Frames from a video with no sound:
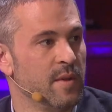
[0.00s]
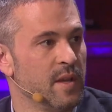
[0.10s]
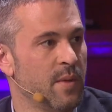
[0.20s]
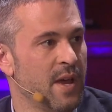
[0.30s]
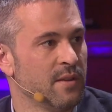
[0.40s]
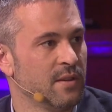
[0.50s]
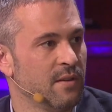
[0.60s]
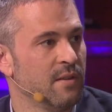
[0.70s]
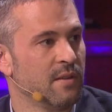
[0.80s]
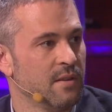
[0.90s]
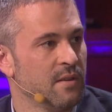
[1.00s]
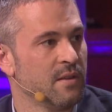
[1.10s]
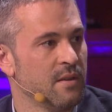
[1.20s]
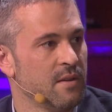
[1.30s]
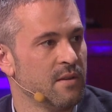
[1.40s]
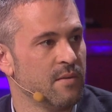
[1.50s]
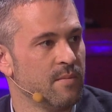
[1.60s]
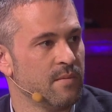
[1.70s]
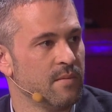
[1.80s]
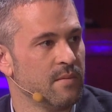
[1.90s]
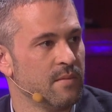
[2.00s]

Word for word: a million pounds. What's um, happening